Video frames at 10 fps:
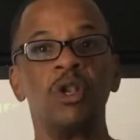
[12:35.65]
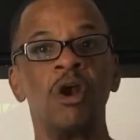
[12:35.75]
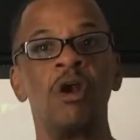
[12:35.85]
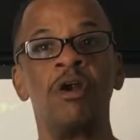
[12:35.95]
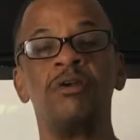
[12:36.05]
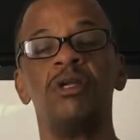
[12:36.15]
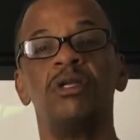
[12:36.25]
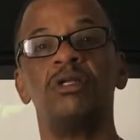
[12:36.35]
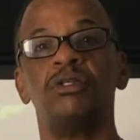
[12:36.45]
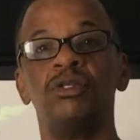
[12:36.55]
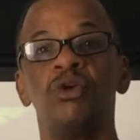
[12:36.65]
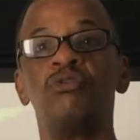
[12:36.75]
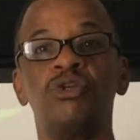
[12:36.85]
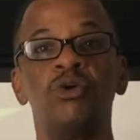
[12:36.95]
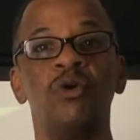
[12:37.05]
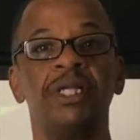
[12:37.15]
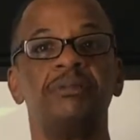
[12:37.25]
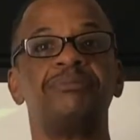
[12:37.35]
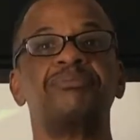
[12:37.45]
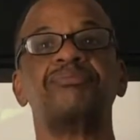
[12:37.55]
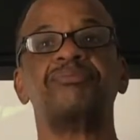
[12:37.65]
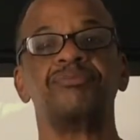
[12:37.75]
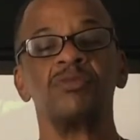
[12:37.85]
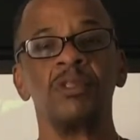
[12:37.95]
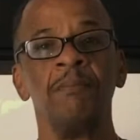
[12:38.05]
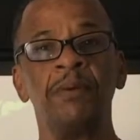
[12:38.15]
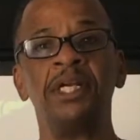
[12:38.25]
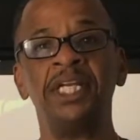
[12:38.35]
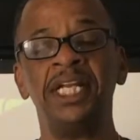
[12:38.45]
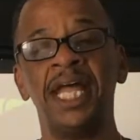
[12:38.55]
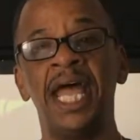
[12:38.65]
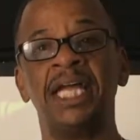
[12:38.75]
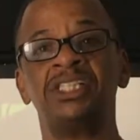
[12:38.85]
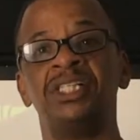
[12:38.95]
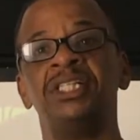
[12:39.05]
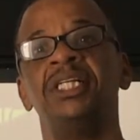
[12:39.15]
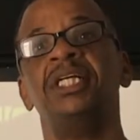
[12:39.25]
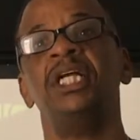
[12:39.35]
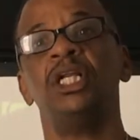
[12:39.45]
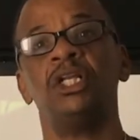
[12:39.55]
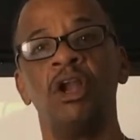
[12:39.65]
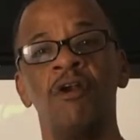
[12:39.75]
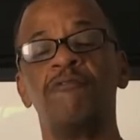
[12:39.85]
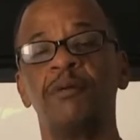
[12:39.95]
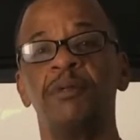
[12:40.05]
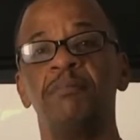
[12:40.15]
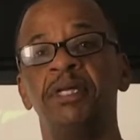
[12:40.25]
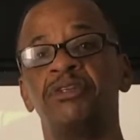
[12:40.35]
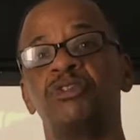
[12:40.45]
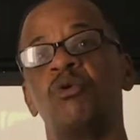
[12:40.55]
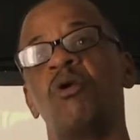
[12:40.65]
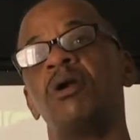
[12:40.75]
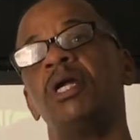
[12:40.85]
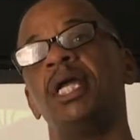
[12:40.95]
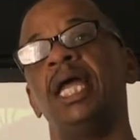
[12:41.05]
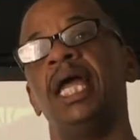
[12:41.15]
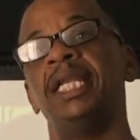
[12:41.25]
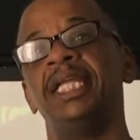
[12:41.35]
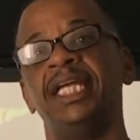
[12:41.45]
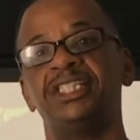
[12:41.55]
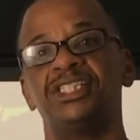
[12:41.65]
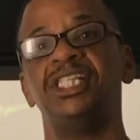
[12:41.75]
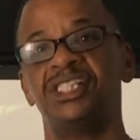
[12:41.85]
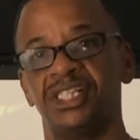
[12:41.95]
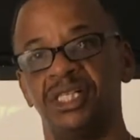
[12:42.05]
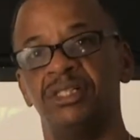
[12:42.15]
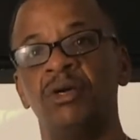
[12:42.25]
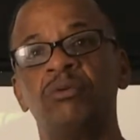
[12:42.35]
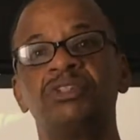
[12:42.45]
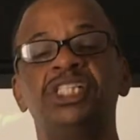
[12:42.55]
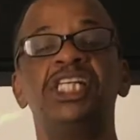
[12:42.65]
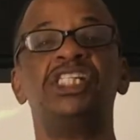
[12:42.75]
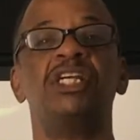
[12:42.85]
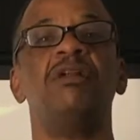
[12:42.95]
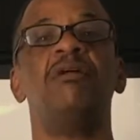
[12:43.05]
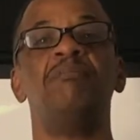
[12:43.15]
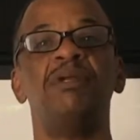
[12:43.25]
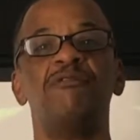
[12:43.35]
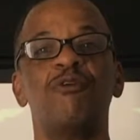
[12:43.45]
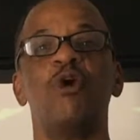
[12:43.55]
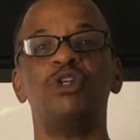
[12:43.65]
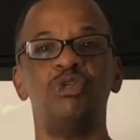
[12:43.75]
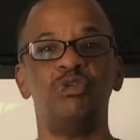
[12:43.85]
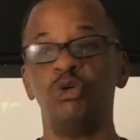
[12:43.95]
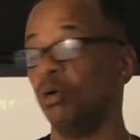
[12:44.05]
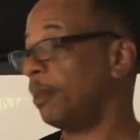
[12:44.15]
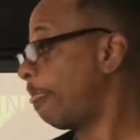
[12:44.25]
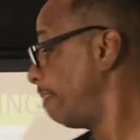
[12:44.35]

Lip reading: learn, you do it, put it in action, learn from your mentor, and then teach it. Don't teach it before you do it.